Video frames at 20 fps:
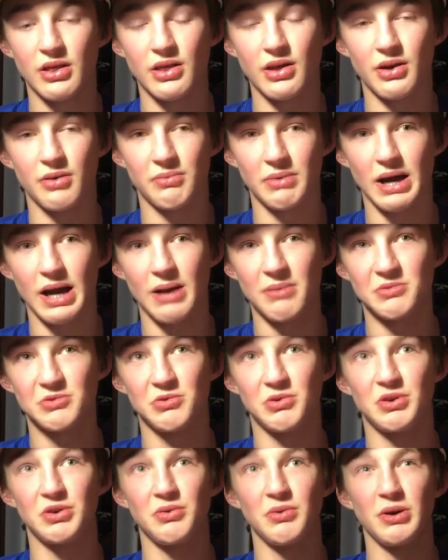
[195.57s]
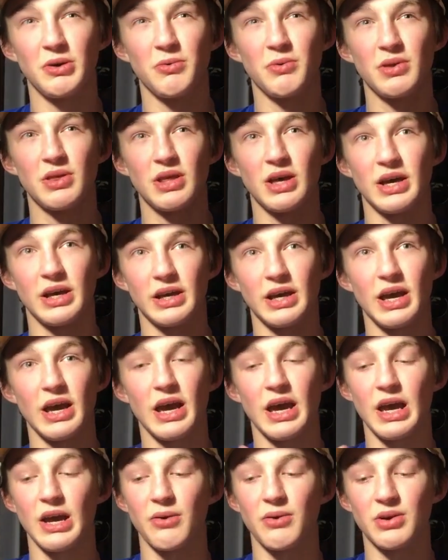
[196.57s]
the Rams were doing with like
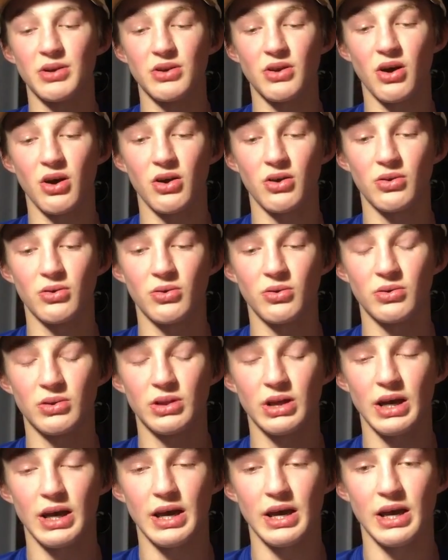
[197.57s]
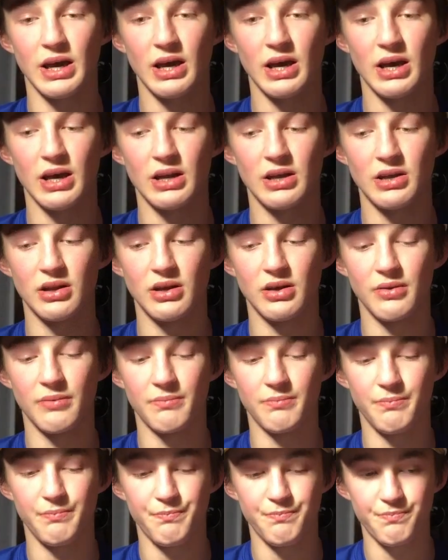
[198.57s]
Aaron Donald and
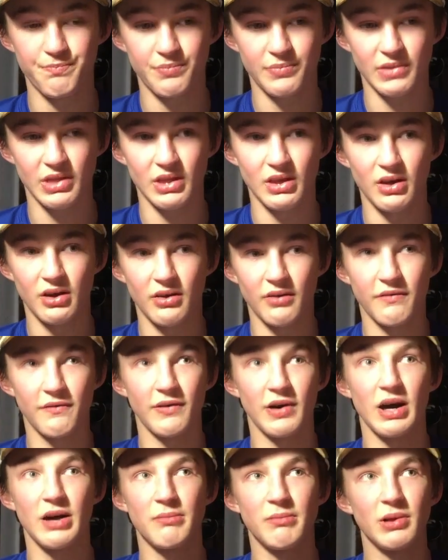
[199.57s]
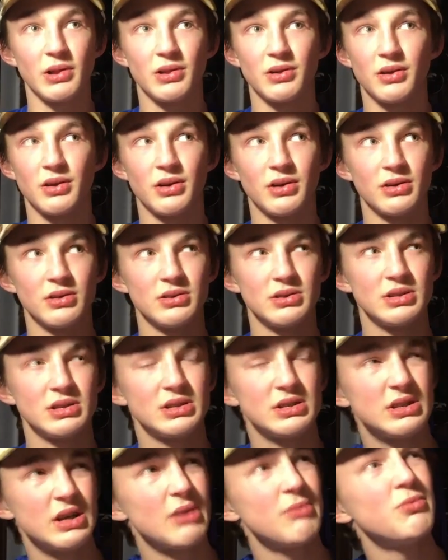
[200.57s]
Von Miller or
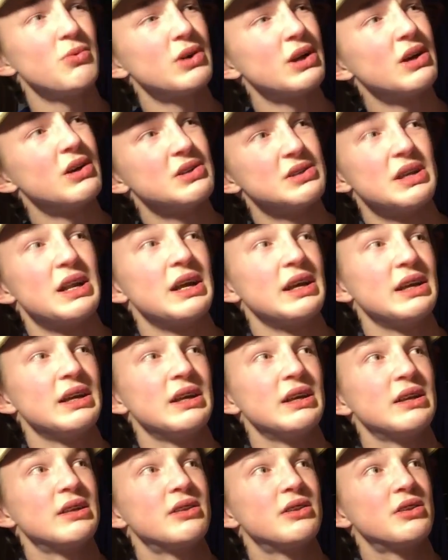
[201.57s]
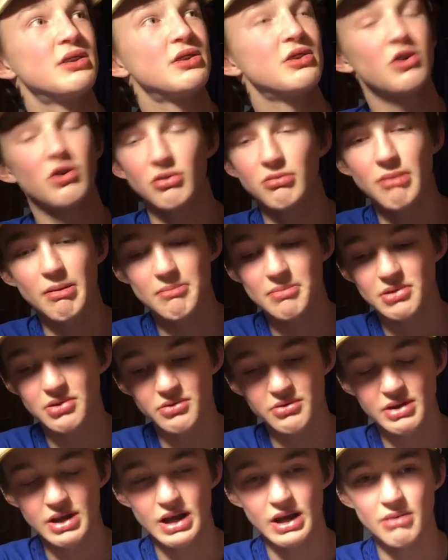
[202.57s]
someone else that I don't remember
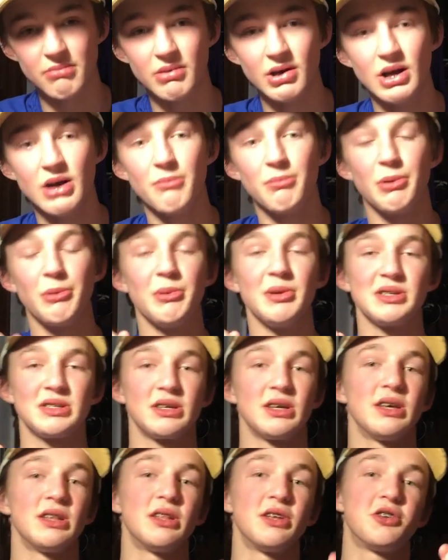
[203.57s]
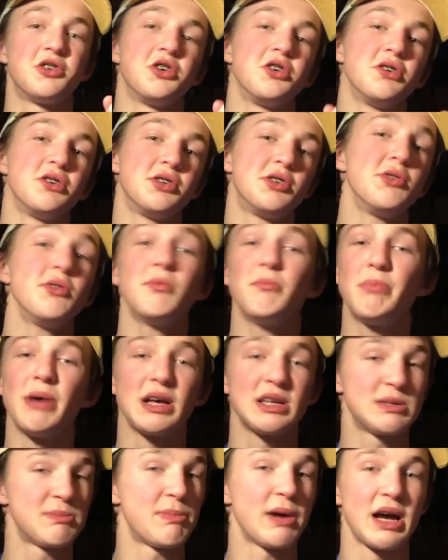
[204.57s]
their name. But basically the two
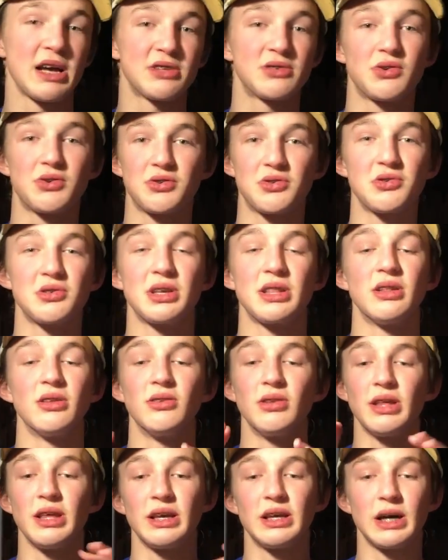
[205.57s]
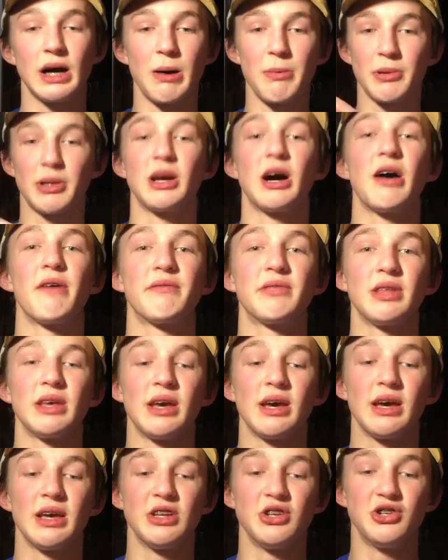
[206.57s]
best pass rushers in the league coming off the
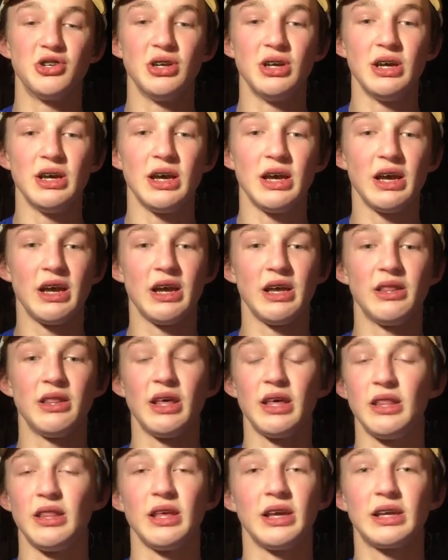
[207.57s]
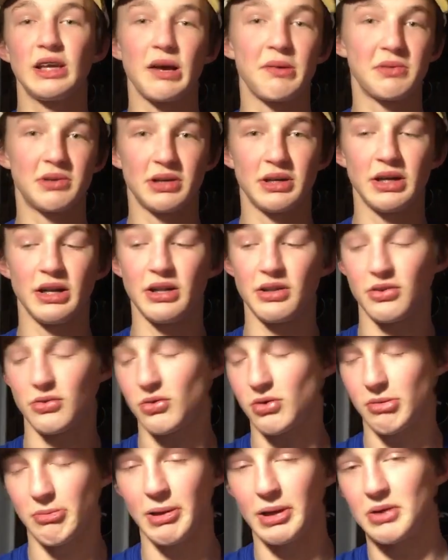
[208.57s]
edge, and then they kept on getting to the
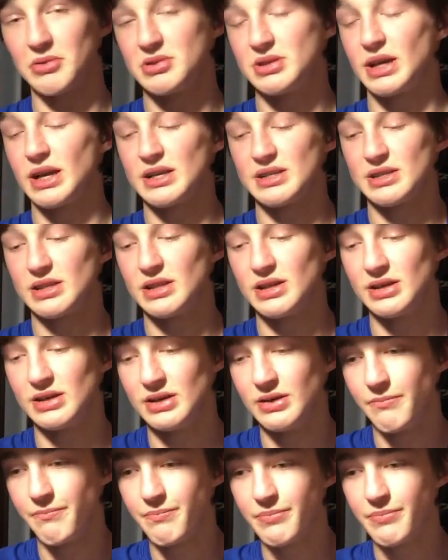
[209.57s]
quarterback. It was against the